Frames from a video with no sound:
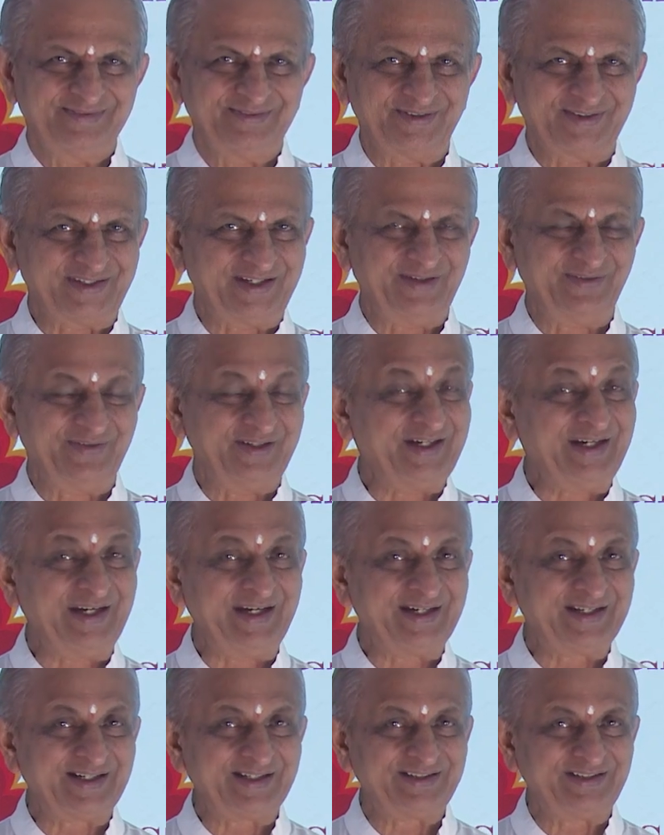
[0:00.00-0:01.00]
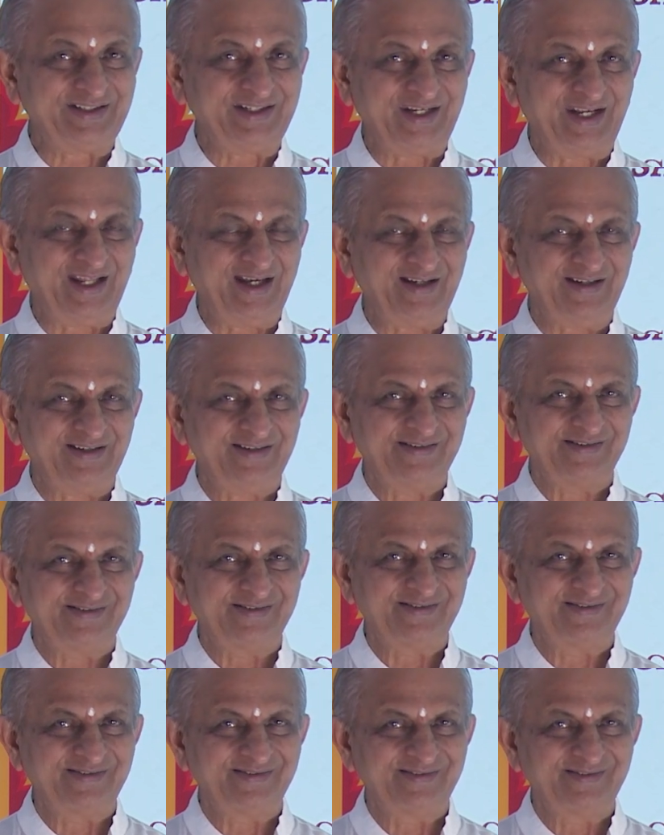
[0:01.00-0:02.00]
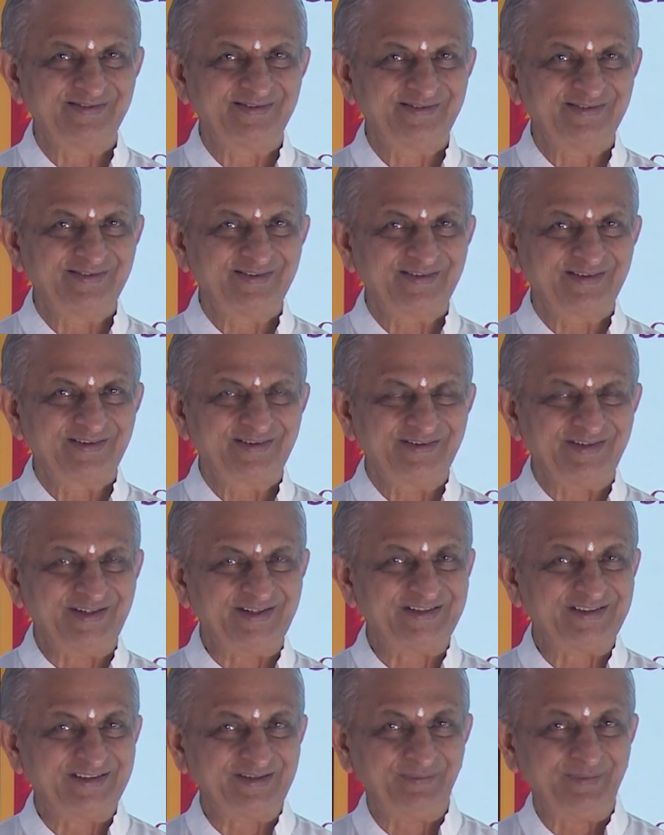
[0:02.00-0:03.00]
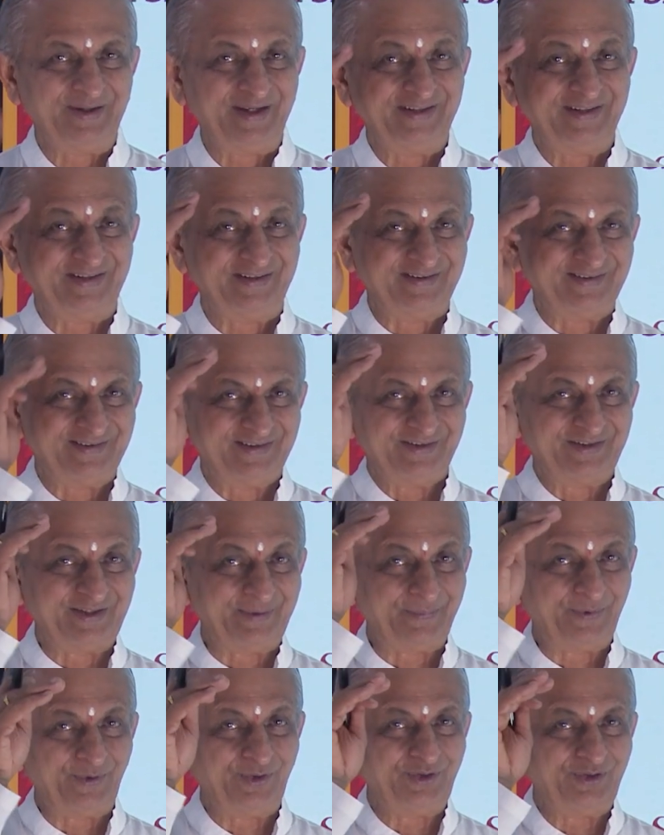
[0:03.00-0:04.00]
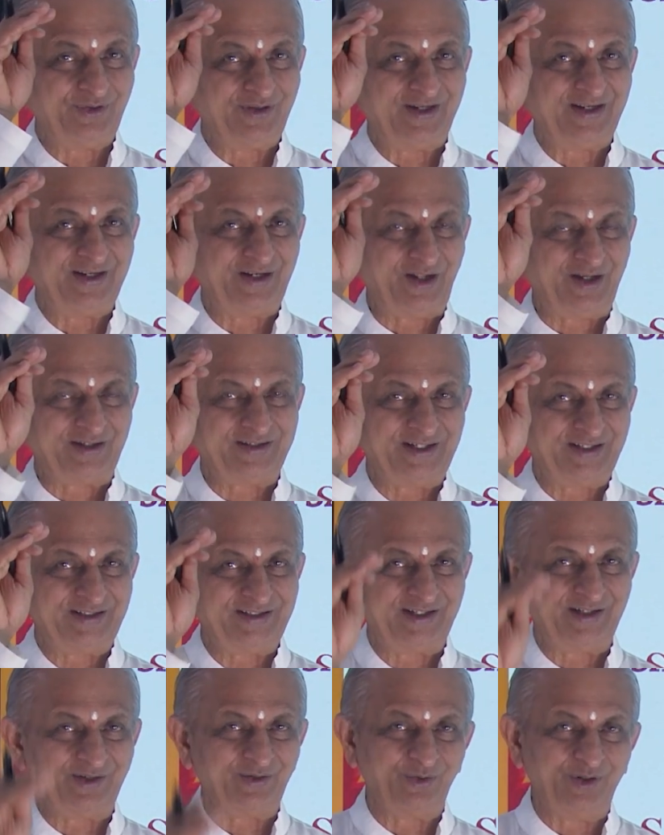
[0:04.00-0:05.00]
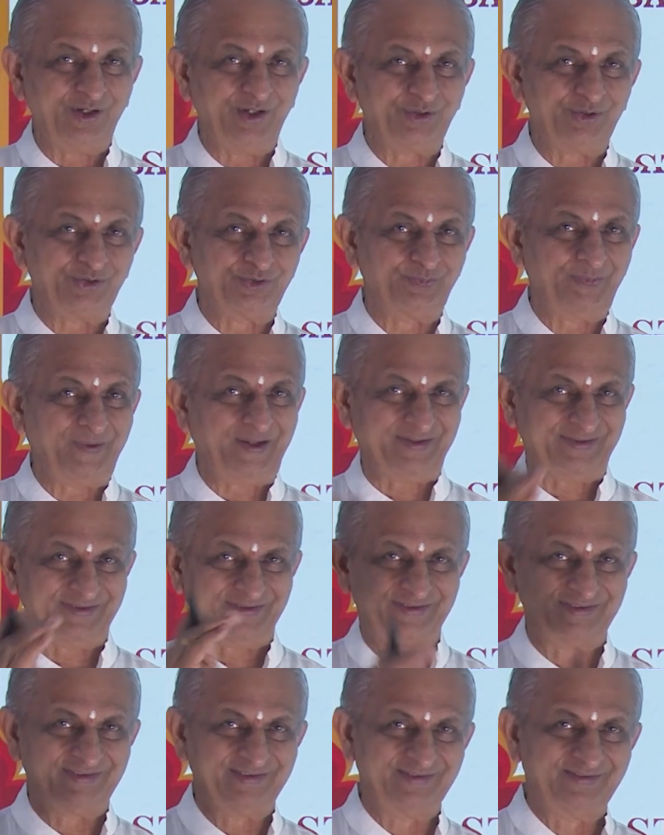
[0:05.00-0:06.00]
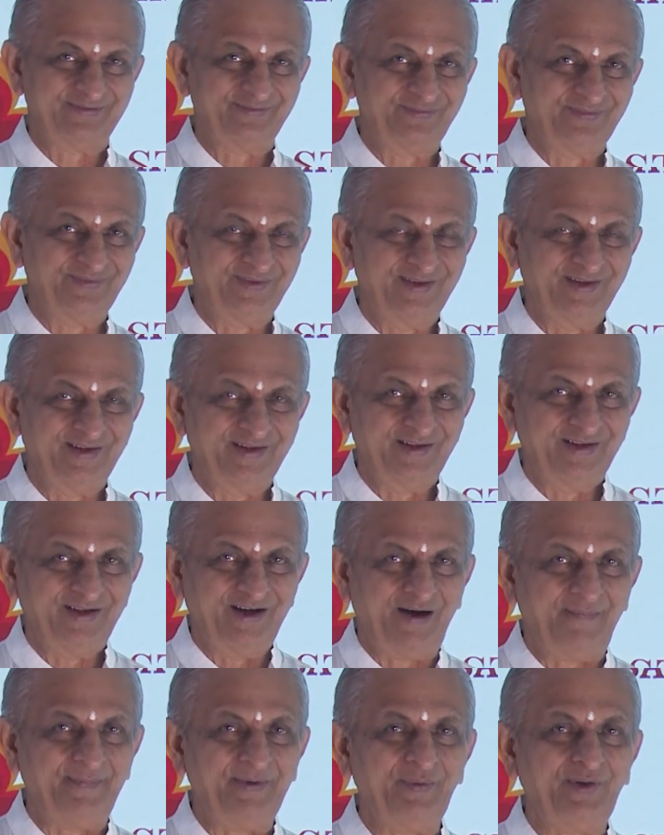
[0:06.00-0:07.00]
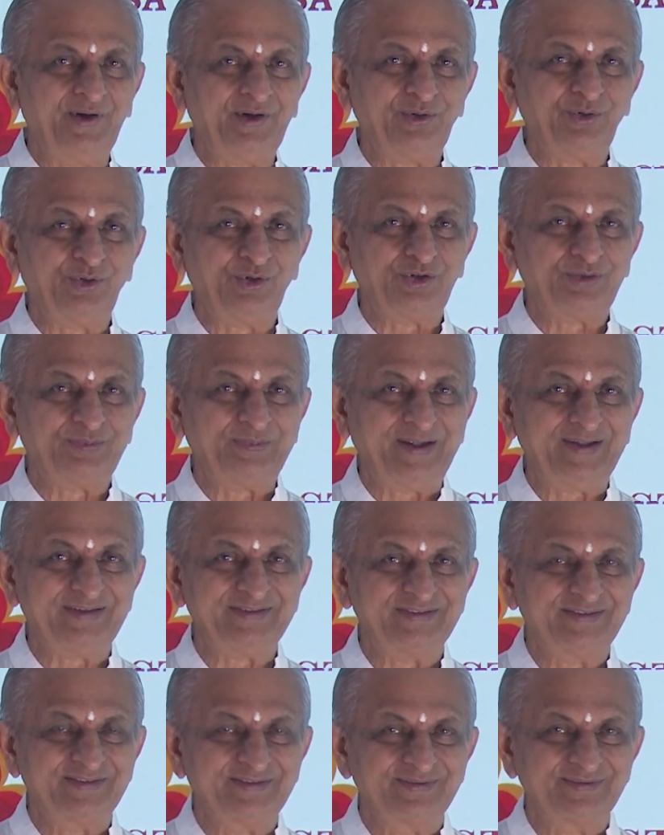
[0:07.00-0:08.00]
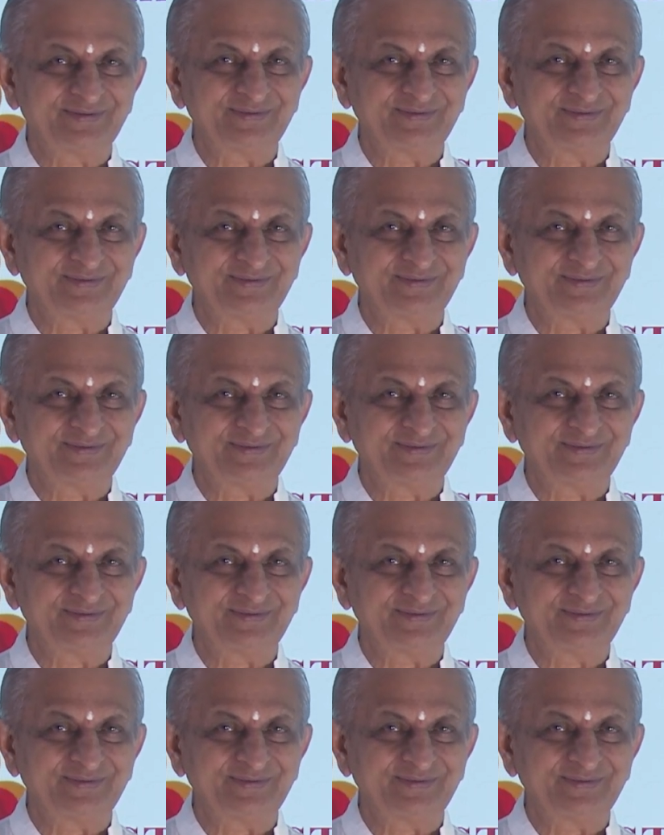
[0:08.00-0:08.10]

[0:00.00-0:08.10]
Okay, very interesting, na? Just imagine, suppose you are in a rocket and going to space. How many want to go to space?